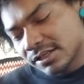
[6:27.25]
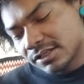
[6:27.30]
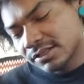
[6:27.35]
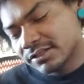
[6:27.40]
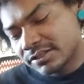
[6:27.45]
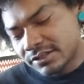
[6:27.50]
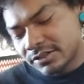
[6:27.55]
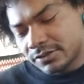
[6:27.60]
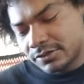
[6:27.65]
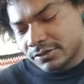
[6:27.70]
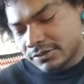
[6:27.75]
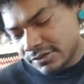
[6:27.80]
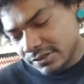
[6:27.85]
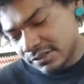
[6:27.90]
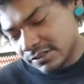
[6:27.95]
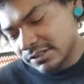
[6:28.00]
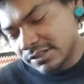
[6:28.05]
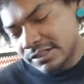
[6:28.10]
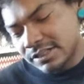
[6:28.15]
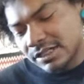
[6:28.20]
So
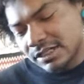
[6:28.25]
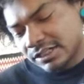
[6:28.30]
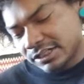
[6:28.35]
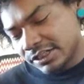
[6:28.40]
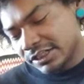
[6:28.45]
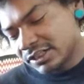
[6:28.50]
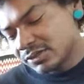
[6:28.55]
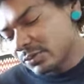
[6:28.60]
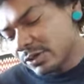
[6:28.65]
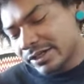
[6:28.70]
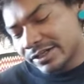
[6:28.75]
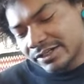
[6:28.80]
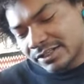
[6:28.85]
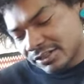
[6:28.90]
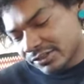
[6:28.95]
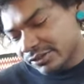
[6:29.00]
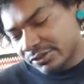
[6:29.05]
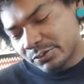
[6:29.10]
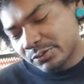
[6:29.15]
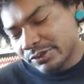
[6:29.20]
you just want it
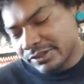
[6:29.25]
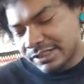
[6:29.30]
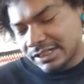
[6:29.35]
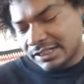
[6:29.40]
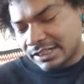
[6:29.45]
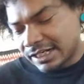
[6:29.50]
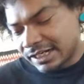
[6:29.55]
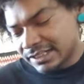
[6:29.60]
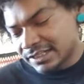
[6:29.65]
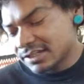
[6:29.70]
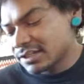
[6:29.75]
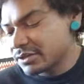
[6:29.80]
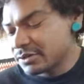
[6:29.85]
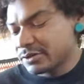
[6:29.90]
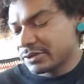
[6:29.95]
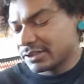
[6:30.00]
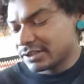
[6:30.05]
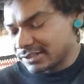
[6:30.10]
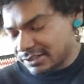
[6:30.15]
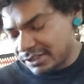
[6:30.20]
to look really nice so
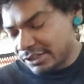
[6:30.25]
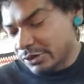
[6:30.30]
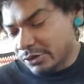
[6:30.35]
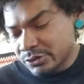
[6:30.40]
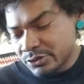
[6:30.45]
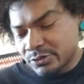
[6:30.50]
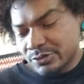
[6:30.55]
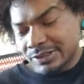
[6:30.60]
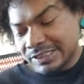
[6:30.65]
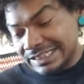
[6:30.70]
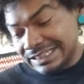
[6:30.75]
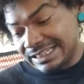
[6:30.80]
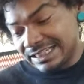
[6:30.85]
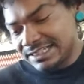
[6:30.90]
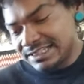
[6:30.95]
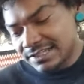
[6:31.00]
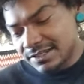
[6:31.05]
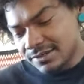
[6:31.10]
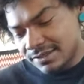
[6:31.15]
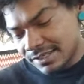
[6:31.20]
it goes really
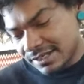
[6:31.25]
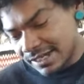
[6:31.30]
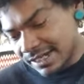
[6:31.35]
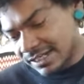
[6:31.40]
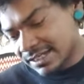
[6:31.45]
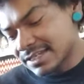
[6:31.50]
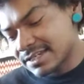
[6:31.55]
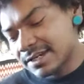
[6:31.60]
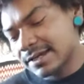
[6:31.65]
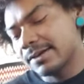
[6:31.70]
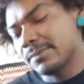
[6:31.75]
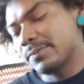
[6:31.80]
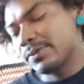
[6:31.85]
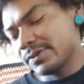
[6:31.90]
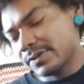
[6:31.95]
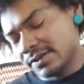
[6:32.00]
easy in the next step.